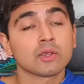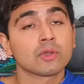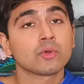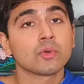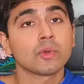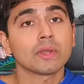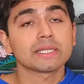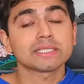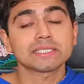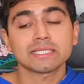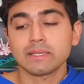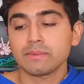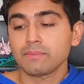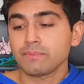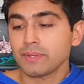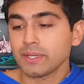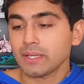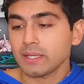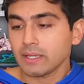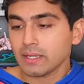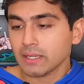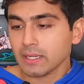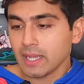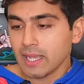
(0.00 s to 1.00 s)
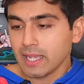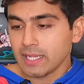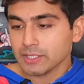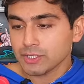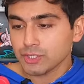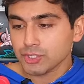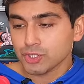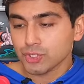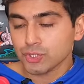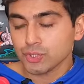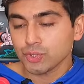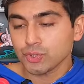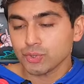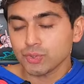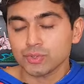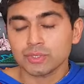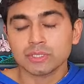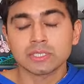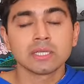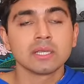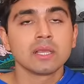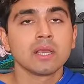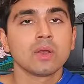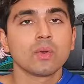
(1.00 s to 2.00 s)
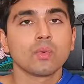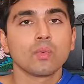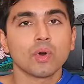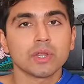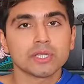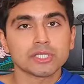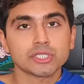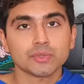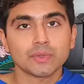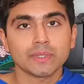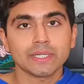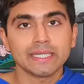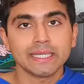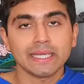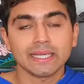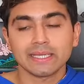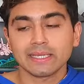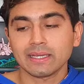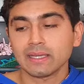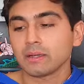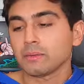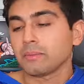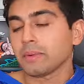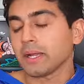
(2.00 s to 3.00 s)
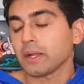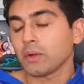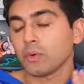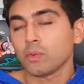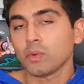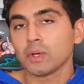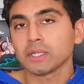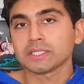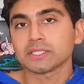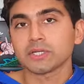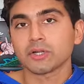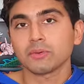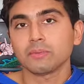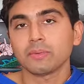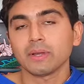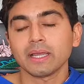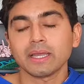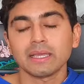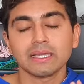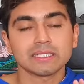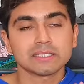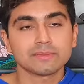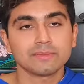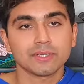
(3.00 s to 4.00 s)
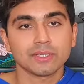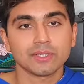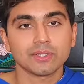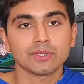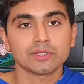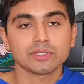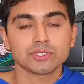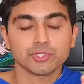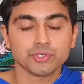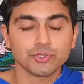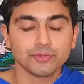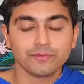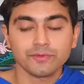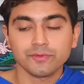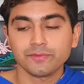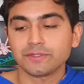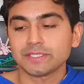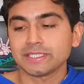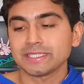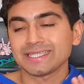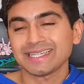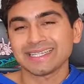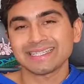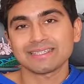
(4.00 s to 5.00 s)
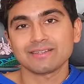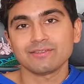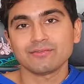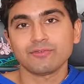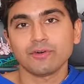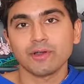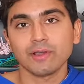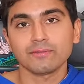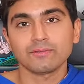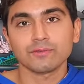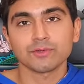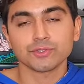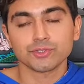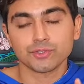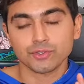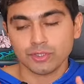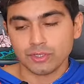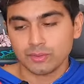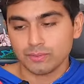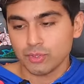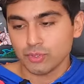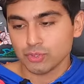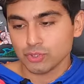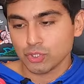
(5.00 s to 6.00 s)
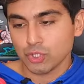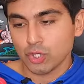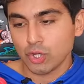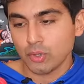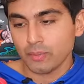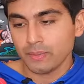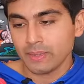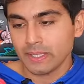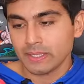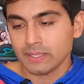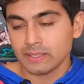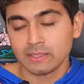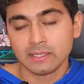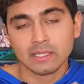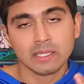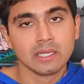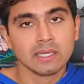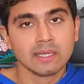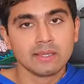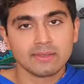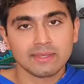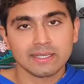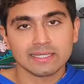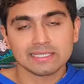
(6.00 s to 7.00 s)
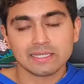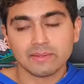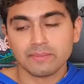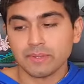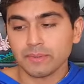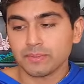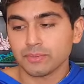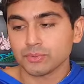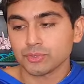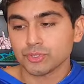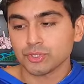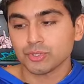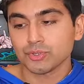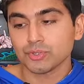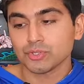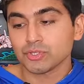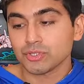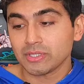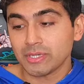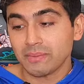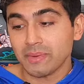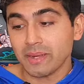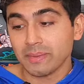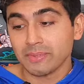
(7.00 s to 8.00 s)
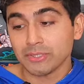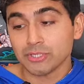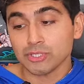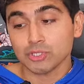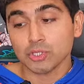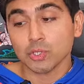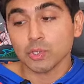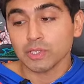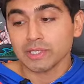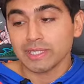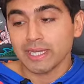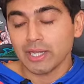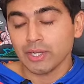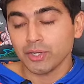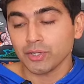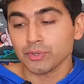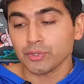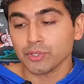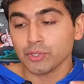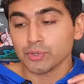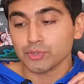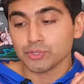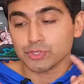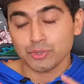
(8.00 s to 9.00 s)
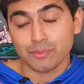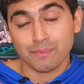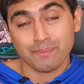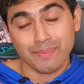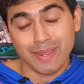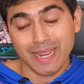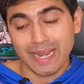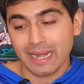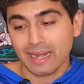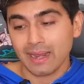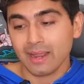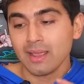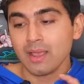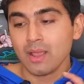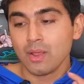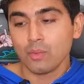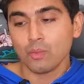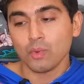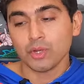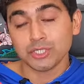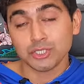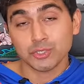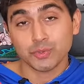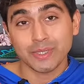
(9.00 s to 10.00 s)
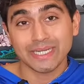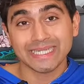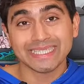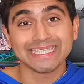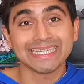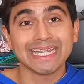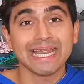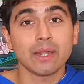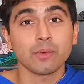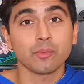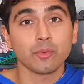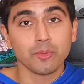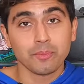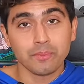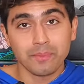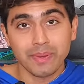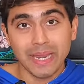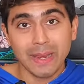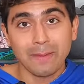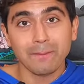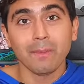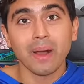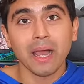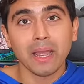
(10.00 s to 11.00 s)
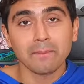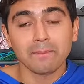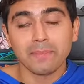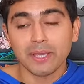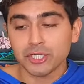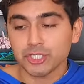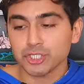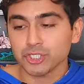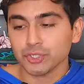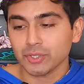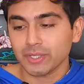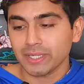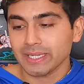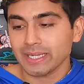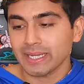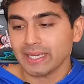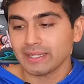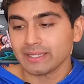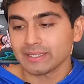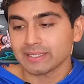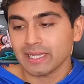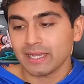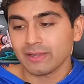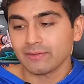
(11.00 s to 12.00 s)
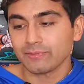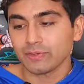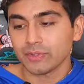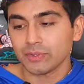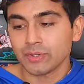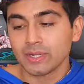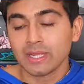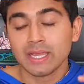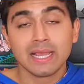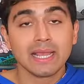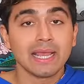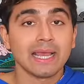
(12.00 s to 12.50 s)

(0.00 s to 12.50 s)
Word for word: Quick tip here, guys, choose one twenty-eight gigabyte or one terabyte is because two fifty-six and five twelve are the most common things that people choose, so they might be sold out on those, so pick one twenty-eight would be my best shot at getting this iPhone.